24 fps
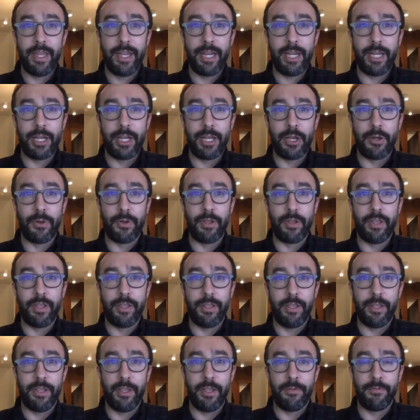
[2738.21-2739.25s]
You know,
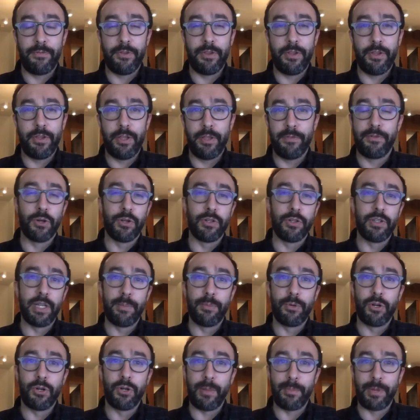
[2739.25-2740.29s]
if if you're a
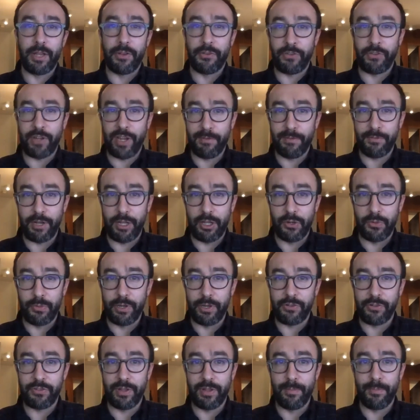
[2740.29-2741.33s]
liberal, I'm not saying follow
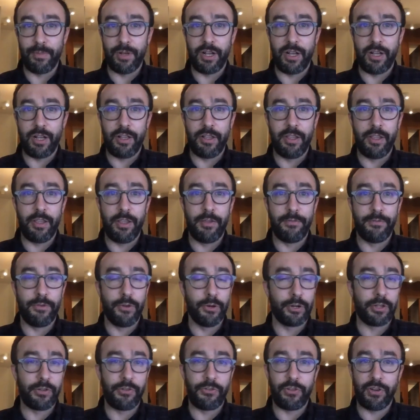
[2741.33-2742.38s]
Rush Limbaugh. If
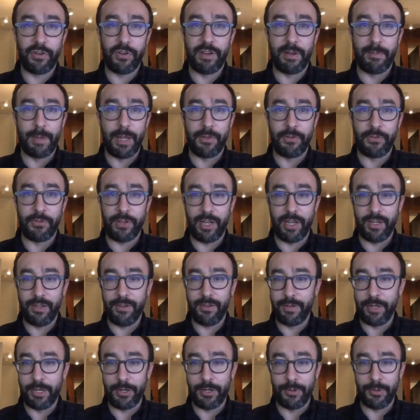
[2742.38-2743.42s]
you're conservative, I'm not
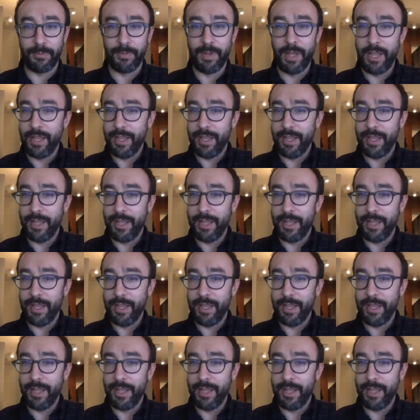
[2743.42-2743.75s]
saying you know